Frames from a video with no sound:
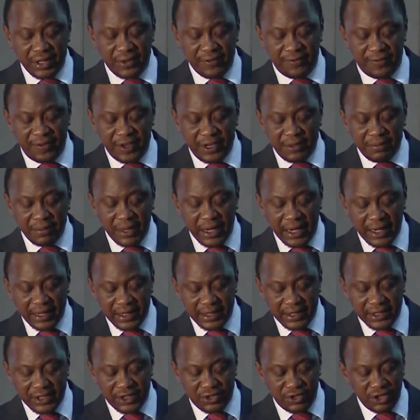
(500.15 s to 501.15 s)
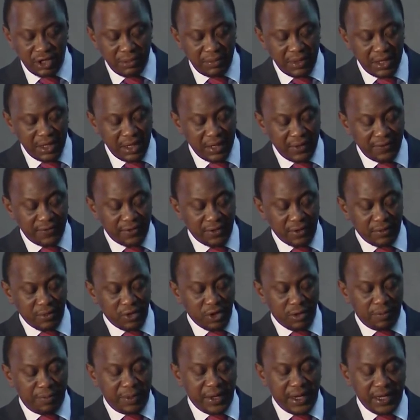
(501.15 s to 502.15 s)
and feedback is streaming in from
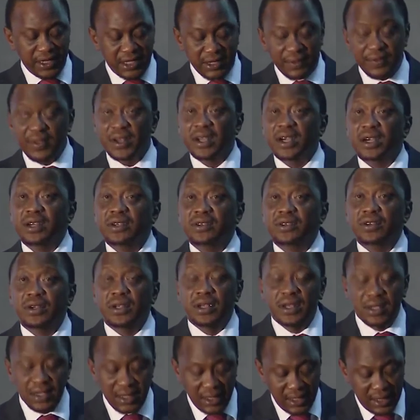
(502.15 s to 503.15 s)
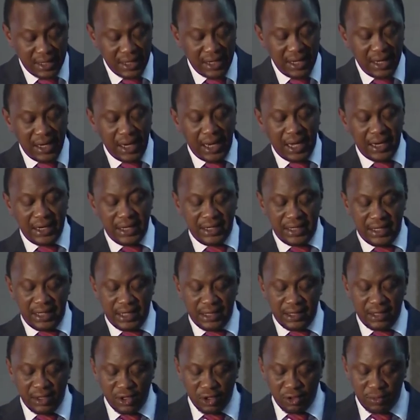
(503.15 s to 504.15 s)
all parts of the country and
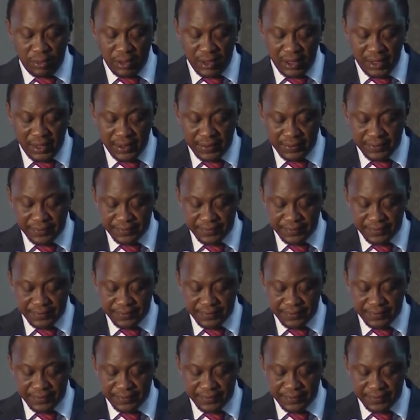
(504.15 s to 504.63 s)
indeed globally.